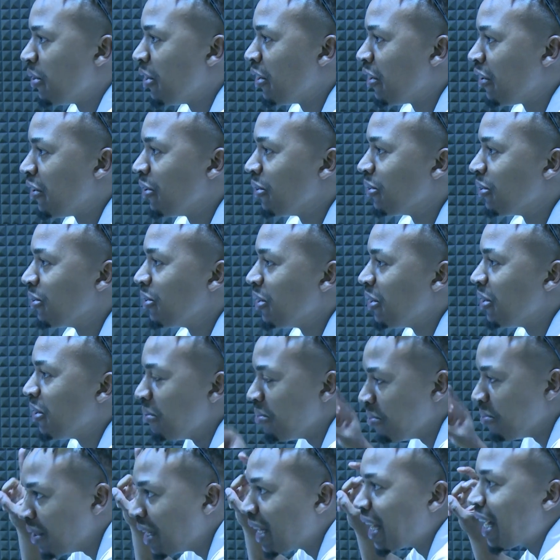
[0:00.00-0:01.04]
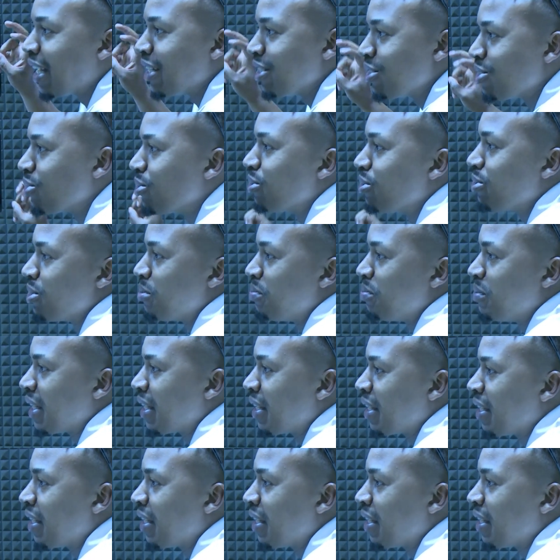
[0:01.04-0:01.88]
the real mbingas, so to speak.